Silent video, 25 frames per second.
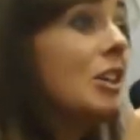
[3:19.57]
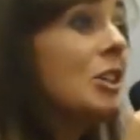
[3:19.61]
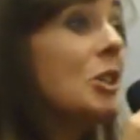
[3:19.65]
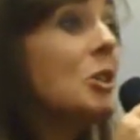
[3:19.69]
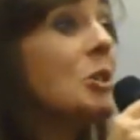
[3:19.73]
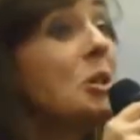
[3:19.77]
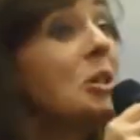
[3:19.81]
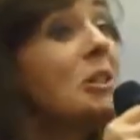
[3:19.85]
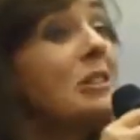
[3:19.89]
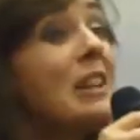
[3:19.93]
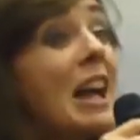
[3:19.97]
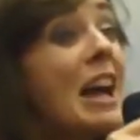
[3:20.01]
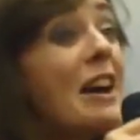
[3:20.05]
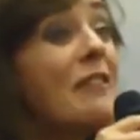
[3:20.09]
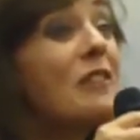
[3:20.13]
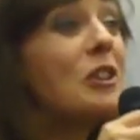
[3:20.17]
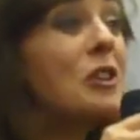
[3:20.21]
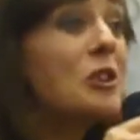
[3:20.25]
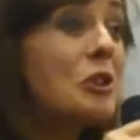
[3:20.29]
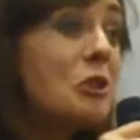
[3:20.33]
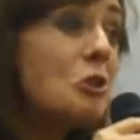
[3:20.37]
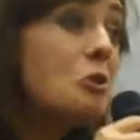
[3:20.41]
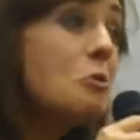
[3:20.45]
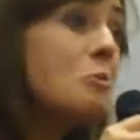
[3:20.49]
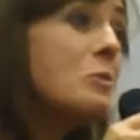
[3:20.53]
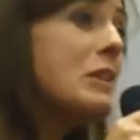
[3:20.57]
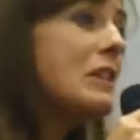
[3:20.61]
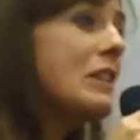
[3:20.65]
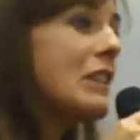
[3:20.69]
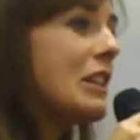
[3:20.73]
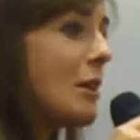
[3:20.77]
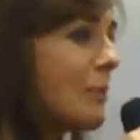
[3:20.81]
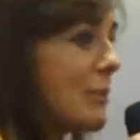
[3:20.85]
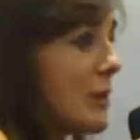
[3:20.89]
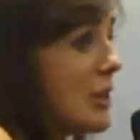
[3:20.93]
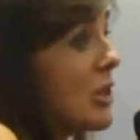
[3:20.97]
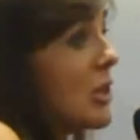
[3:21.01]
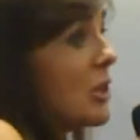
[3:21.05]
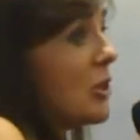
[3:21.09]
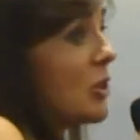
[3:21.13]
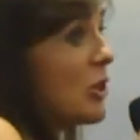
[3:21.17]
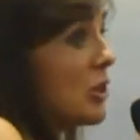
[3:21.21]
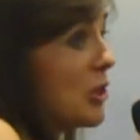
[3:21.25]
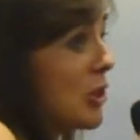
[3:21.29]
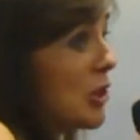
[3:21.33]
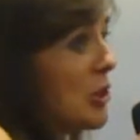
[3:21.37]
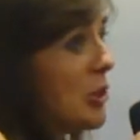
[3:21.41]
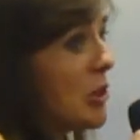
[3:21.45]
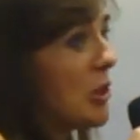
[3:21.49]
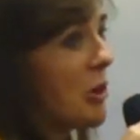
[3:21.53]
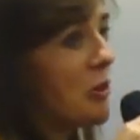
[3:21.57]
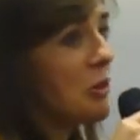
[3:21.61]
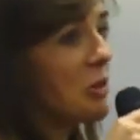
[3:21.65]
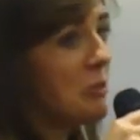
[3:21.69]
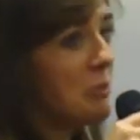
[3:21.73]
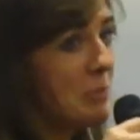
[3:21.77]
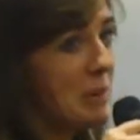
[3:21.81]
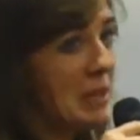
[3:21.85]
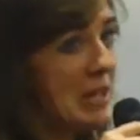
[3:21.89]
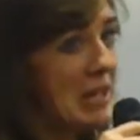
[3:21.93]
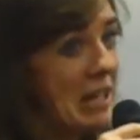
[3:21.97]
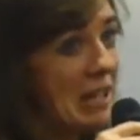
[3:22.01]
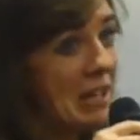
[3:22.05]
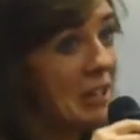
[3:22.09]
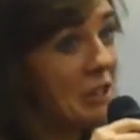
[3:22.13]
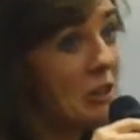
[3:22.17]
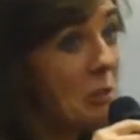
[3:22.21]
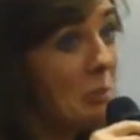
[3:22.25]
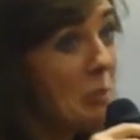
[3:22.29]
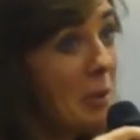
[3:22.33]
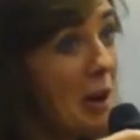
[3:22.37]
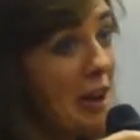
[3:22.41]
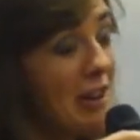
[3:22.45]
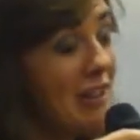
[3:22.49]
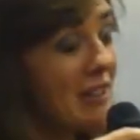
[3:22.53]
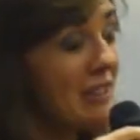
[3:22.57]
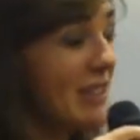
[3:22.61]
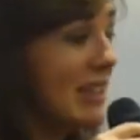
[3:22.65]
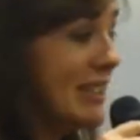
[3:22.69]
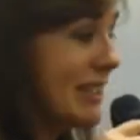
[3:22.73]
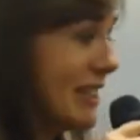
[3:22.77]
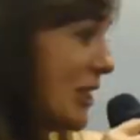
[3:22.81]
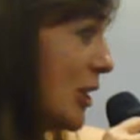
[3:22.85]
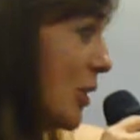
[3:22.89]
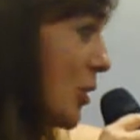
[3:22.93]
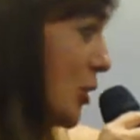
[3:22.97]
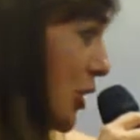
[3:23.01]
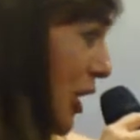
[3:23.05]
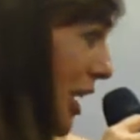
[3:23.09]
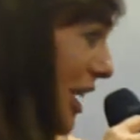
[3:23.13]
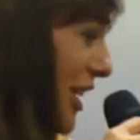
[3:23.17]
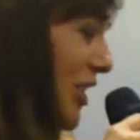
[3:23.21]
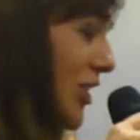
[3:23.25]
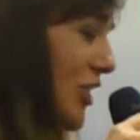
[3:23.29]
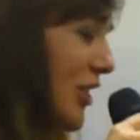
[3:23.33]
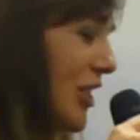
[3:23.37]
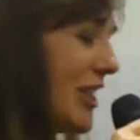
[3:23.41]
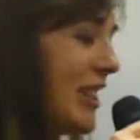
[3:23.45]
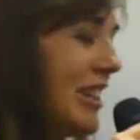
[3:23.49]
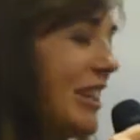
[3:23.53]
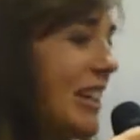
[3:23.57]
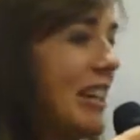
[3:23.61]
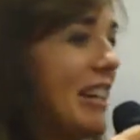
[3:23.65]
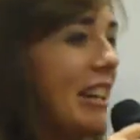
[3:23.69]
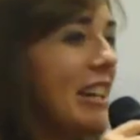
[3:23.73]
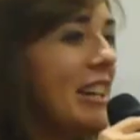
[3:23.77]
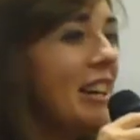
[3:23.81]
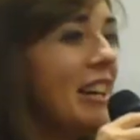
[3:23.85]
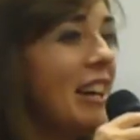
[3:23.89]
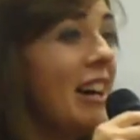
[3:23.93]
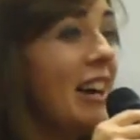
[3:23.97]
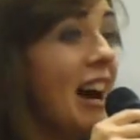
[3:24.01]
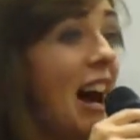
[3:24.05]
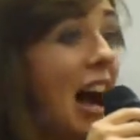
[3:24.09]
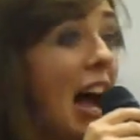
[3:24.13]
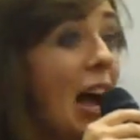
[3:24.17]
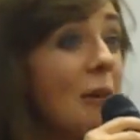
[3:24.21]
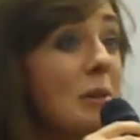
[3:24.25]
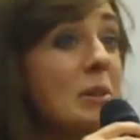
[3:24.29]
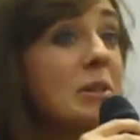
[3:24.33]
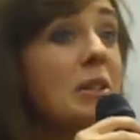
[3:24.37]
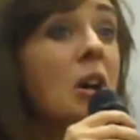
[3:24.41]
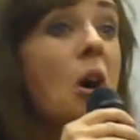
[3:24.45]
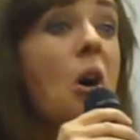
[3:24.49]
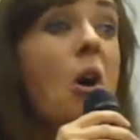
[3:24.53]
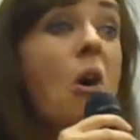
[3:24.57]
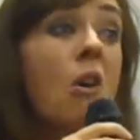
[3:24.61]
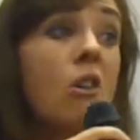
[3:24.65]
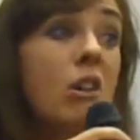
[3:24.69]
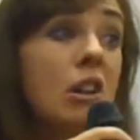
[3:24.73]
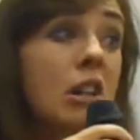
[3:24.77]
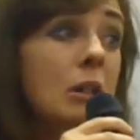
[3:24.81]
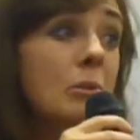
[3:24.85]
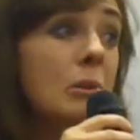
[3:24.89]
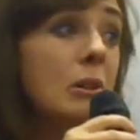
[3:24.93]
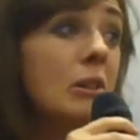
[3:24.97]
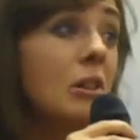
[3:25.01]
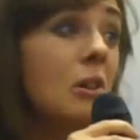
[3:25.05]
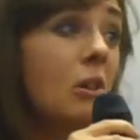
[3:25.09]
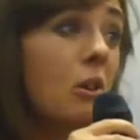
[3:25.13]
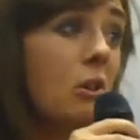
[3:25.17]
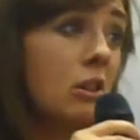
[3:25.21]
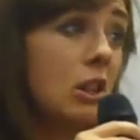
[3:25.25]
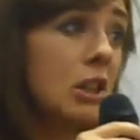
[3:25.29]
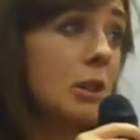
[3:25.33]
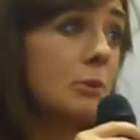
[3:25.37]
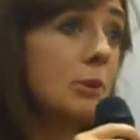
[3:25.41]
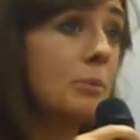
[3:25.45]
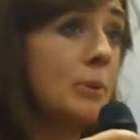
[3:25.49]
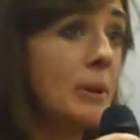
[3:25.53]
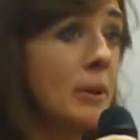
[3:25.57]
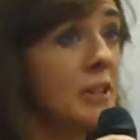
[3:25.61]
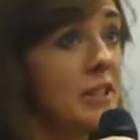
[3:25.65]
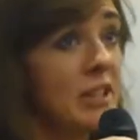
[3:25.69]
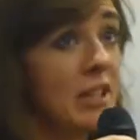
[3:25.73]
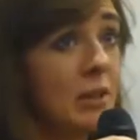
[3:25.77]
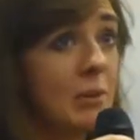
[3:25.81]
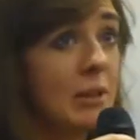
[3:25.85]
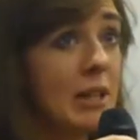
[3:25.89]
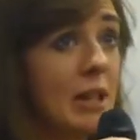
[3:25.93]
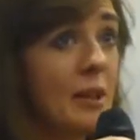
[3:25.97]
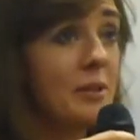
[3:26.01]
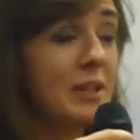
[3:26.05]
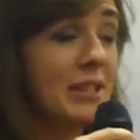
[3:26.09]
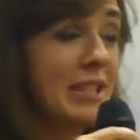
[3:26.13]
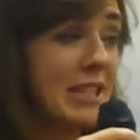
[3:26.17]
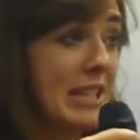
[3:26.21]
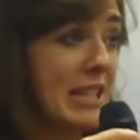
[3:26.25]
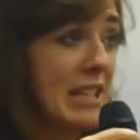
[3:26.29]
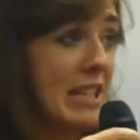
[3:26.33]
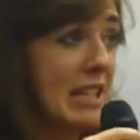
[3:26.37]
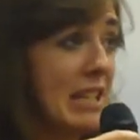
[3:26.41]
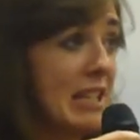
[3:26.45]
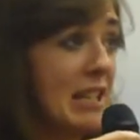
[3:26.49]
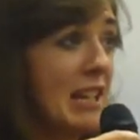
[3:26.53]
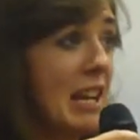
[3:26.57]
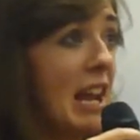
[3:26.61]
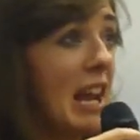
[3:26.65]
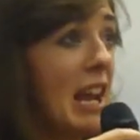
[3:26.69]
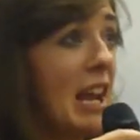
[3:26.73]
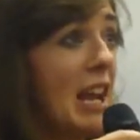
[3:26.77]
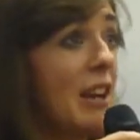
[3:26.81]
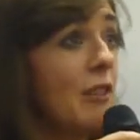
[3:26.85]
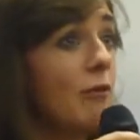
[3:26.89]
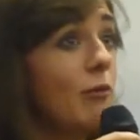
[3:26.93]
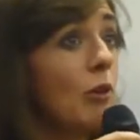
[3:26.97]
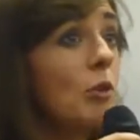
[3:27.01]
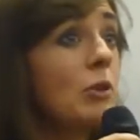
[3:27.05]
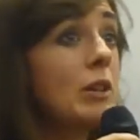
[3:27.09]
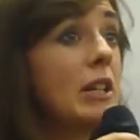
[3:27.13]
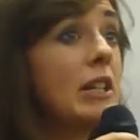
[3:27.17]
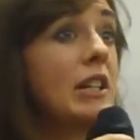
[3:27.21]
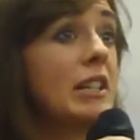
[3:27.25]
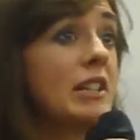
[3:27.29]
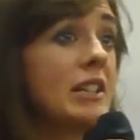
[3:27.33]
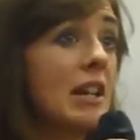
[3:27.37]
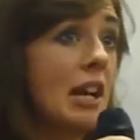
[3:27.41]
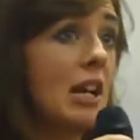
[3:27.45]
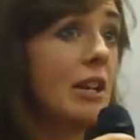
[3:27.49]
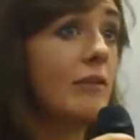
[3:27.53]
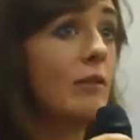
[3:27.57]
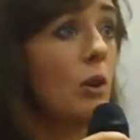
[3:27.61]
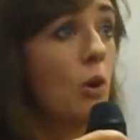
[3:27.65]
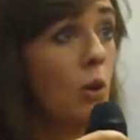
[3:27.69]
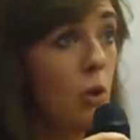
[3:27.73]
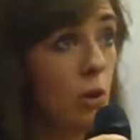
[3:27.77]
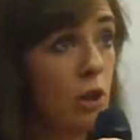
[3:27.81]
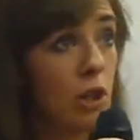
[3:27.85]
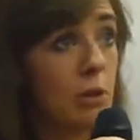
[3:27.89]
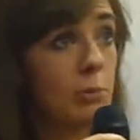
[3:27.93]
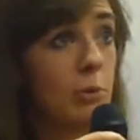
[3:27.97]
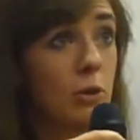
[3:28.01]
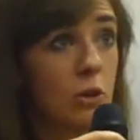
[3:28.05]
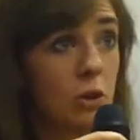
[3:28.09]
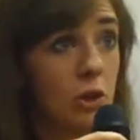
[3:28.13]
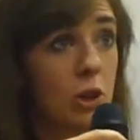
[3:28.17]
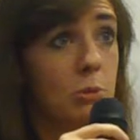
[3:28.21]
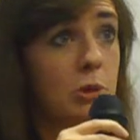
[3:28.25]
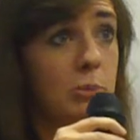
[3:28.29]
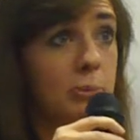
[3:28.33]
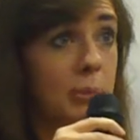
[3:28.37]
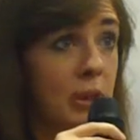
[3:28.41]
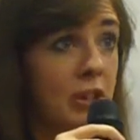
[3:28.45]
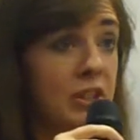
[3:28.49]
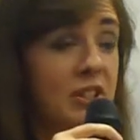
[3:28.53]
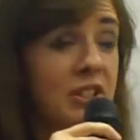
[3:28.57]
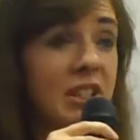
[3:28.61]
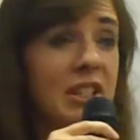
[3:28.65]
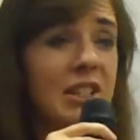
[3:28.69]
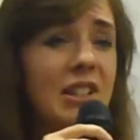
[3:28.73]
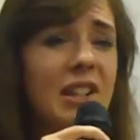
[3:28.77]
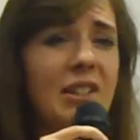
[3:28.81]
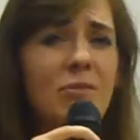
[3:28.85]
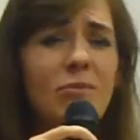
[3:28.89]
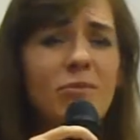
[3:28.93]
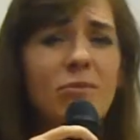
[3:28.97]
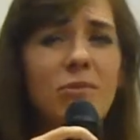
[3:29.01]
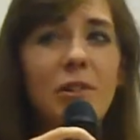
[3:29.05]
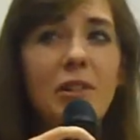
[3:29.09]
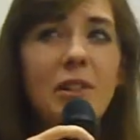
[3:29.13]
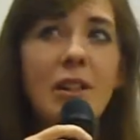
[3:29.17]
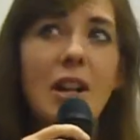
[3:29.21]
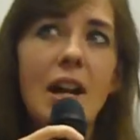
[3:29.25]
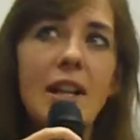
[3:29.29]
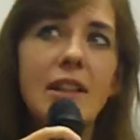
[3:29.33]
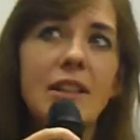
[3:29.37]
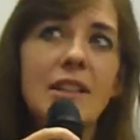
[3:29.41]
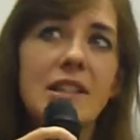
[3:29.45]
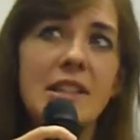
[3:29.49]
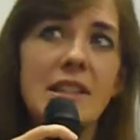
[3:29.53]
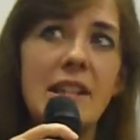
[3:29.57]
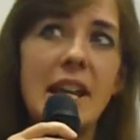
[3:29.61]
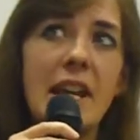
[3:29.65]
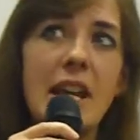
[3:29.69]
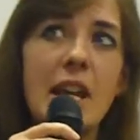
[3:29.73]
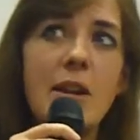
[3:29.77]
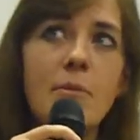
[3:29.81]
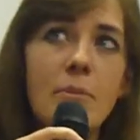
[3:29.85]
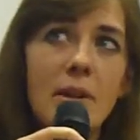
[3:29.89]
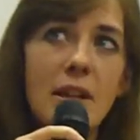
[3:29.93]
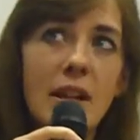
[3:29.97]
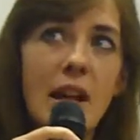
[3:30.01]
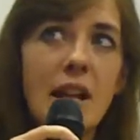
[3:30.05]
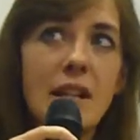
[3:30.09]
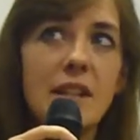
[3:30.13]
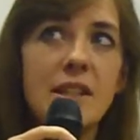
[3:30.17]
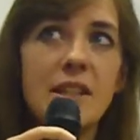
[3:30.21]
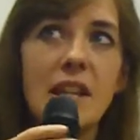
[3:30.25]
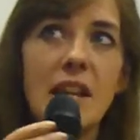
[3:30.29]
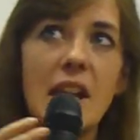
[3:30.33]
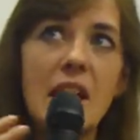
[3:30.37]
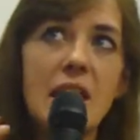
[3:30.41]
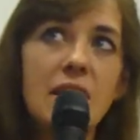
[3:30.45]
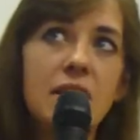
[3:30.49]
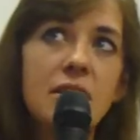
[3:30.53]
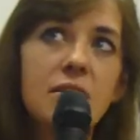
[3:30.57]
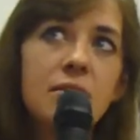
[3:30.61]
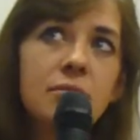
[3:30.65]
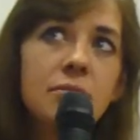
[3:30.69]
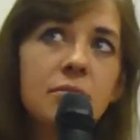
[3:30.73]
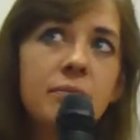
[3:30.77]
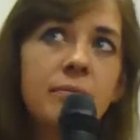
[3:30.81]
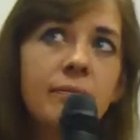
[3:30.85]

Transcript: You still have a human come into your studio to be your model, and then you change it. I was a horrible, horrible person when I was a teen, and Ronan is kind of a horrible, horrible person, and we're not the same, but I'd say